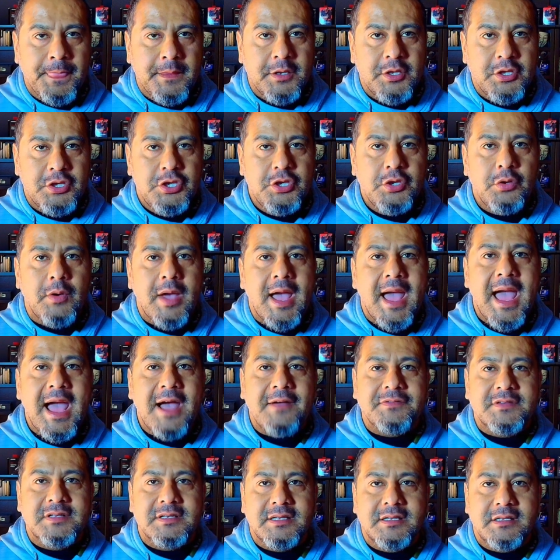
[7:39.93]
You
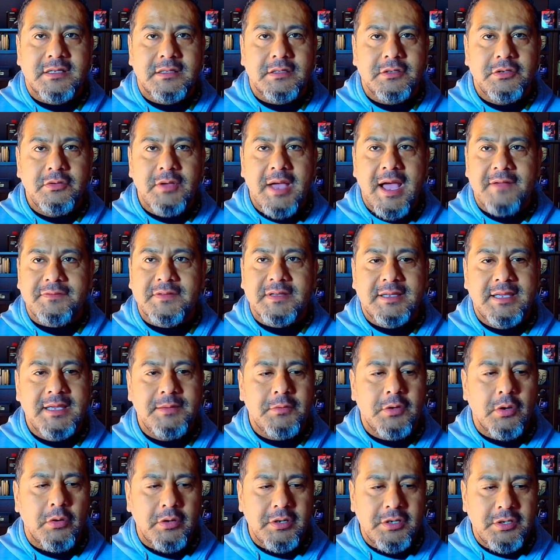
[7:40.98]
have to keep
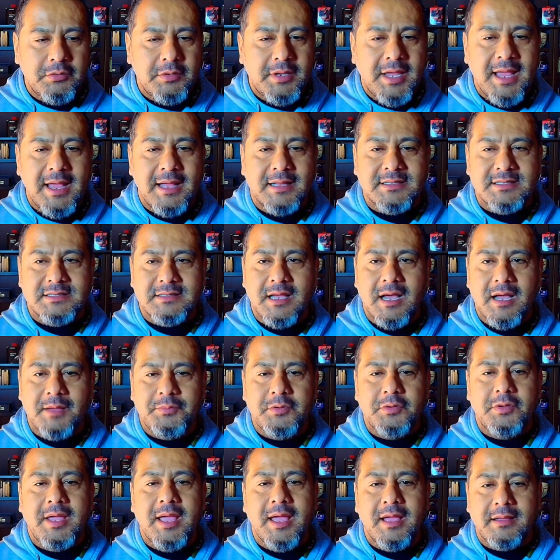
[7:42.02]
going. You can't stop.
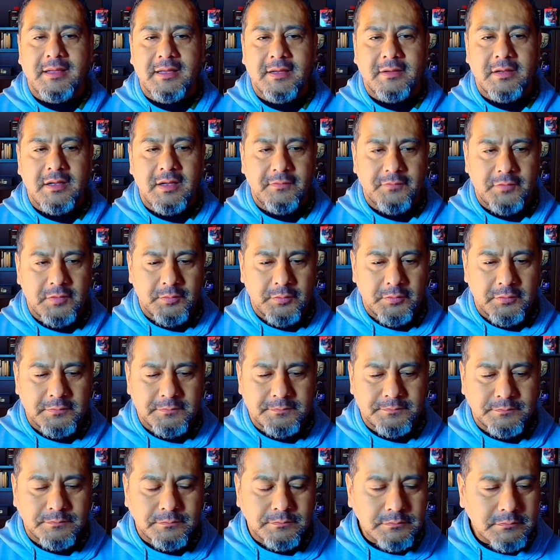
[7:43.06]
You can't get comfortable.
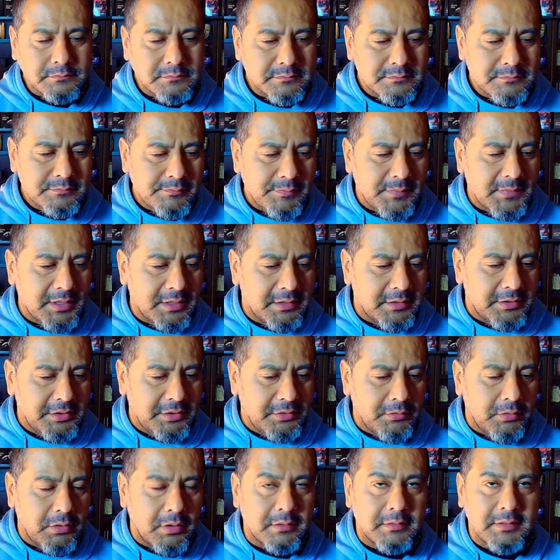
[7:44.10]

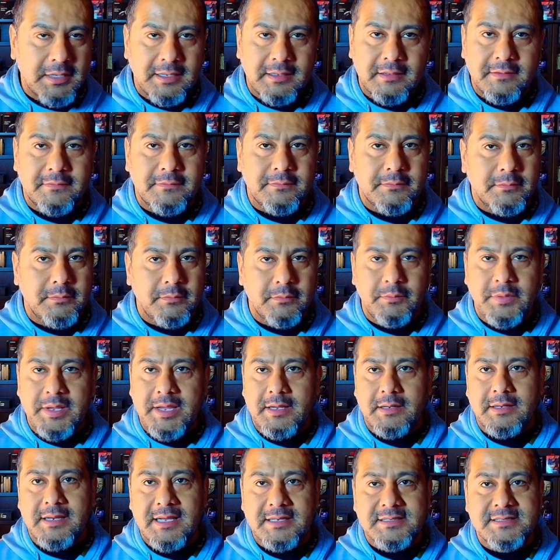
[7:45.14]
You like
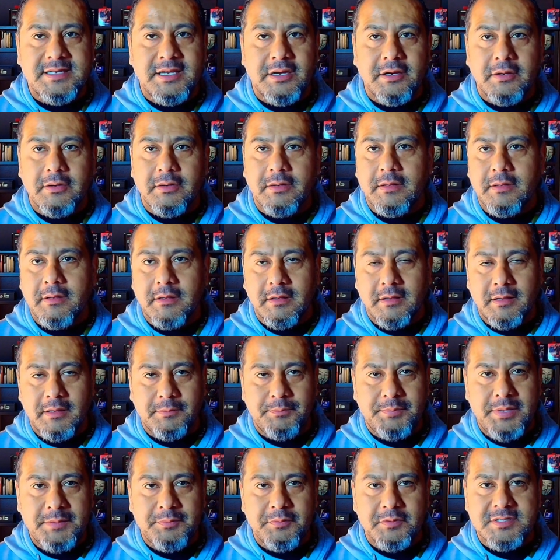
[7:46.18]
me next year,
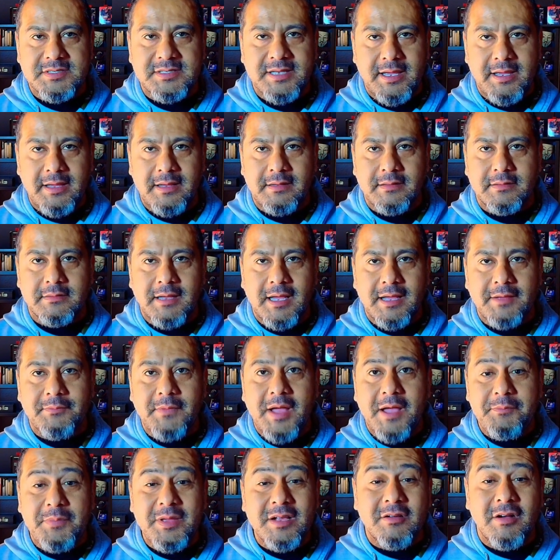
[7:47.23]
people say
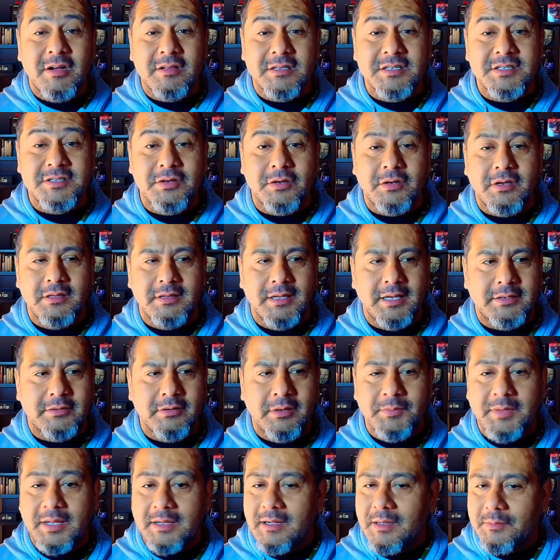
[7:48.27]
I've been called a cert collector.
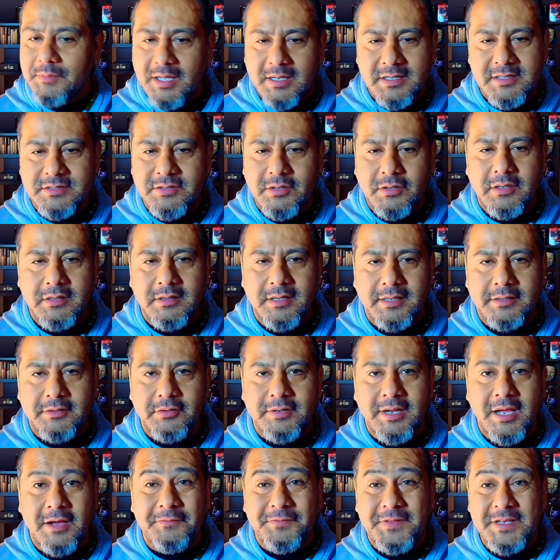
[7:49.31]
I'm like, I'm not a cert collector.
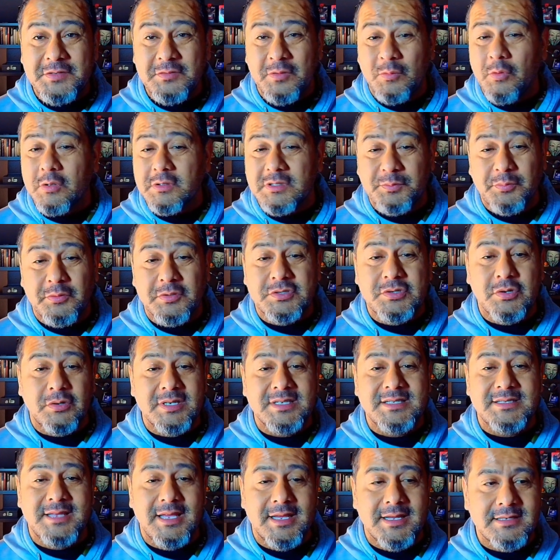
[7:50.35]
Now, if these were multiple
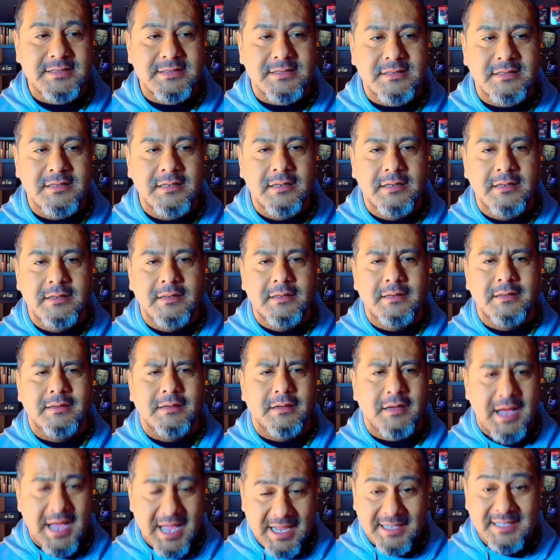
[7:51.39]
choice tests,
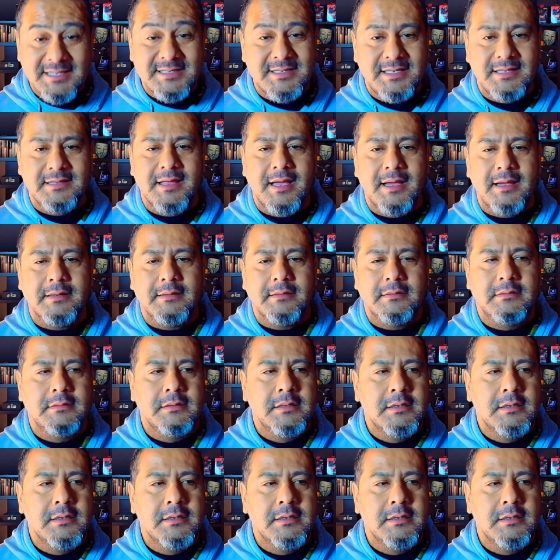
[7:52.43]
I could see that.